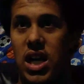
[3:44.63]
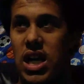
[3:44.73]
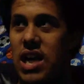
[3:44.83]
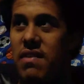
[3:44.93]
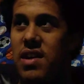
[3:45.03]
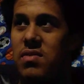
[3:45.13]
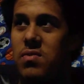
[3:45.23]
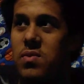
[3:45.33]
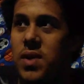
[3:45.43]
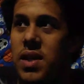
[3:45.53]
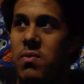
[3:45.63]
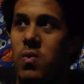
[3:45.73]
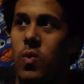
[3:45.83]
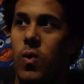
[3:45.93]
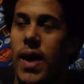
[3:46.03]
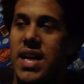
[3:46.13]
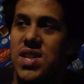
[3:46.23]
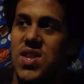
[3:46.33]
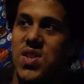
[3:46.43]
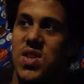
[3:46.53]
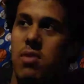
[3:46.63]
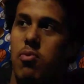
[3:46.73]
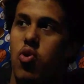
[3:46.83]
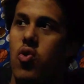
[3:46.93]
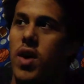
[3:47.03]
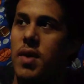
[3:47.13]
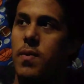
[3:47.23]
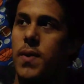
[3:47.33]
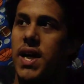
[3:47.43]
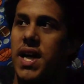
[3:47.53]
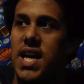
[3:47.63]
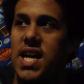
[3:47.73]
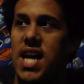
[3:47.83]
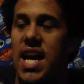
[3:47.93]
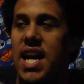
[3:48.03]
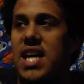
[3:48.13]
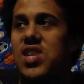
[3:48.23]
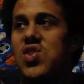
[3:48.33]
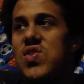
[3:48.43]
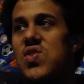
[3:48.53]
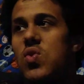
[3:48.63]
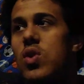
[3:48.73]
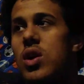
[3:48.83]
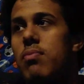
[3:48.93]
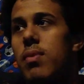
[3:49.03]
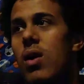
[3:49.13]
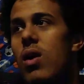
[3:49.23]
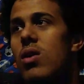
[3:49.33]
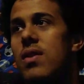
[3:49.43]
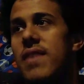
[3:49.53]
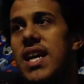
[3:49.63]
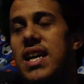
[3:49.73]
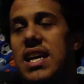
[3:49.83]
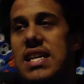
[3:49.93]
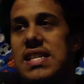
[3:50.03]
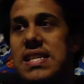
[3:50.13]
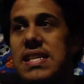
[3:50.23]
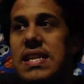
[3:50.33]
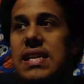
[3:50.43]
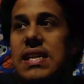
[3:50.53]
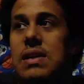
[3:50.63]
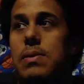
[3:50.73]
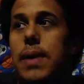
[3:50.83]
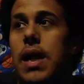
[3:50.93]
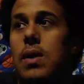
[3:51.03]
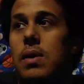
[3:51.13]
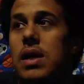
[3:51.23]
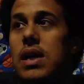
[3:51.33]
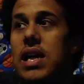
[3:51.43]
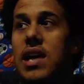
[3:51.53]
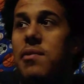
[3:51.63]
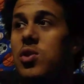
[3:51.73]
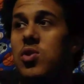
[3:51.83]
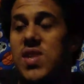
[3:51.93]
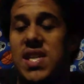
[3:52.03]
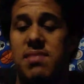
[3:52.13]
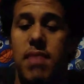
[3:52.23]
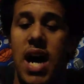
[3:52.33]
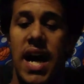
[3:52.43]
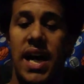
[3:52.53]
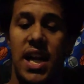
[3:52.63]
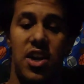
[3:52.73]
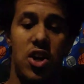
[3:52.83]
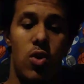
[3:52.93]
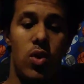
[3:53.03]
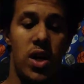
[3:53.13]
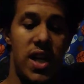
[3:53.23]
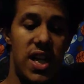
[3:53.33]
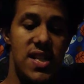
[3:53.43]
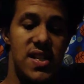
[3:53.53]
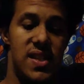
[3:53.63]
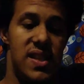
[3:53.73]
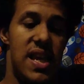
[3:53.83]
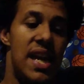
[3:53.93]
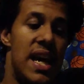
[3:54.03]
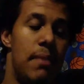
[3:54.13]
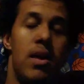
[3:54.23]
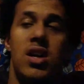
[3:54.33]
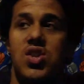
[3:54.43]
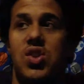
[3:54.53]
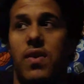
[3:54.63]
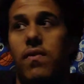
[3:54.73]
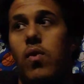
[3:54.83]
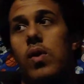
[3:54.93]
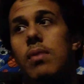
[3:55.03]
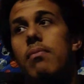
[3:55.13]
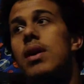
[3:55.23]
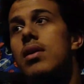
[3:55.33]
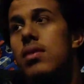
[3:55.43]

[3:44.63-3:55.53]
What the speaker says: Even when Rex to the point where he cannot absorb all of it because, well, he will lose his mind and go on his nanite monster form.